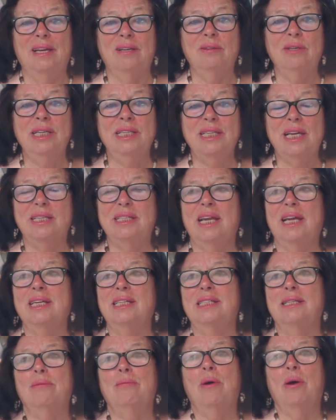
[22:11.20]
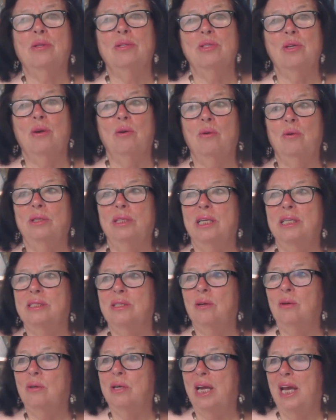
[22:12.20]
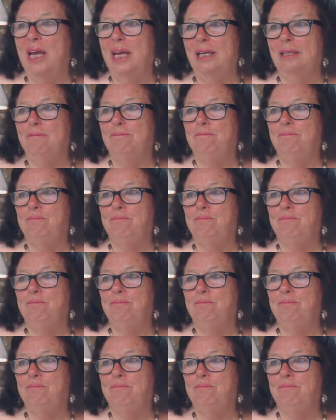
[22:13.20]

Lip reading: Read the text about the wholeness. Okay.